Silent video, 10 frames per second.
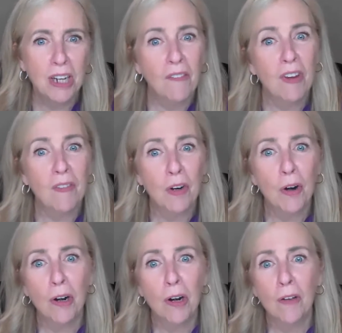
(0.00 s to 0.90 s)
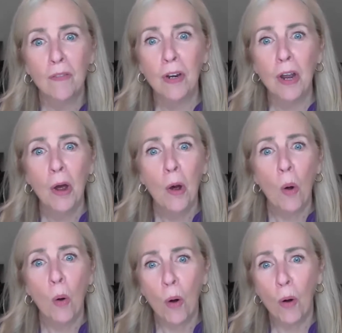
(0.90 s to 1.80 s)
I've even heard of an
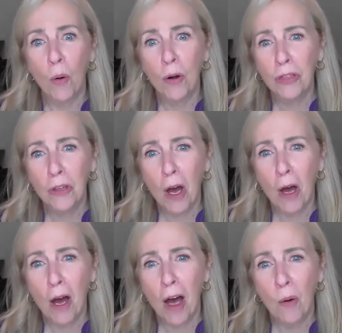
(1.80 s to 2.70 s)
orthoptist